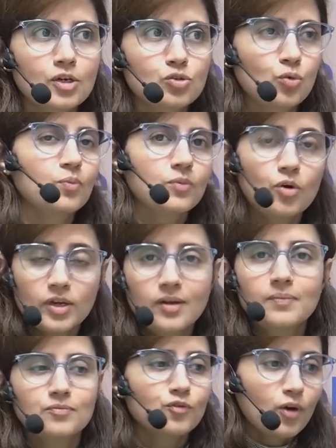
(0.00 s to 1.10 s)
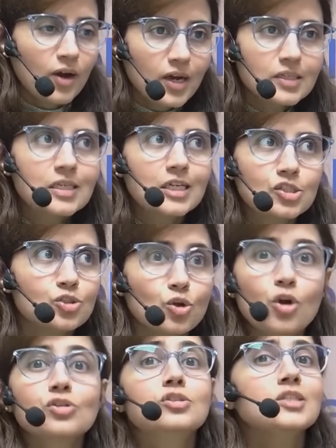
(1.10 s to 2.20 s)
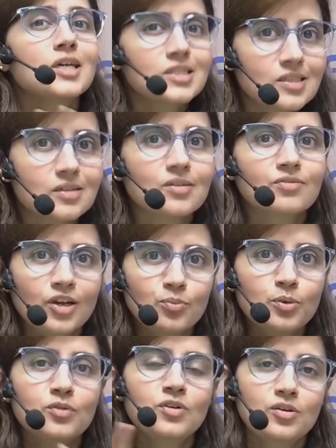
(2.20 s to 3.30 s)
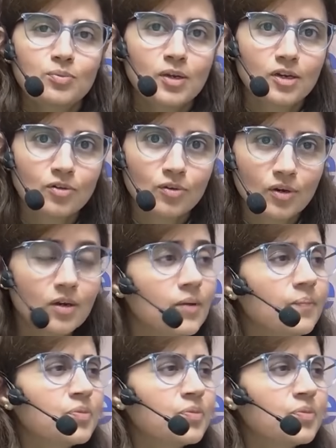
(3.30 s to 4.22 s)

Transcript: So, okay, for us, it's not just five point five million dollars,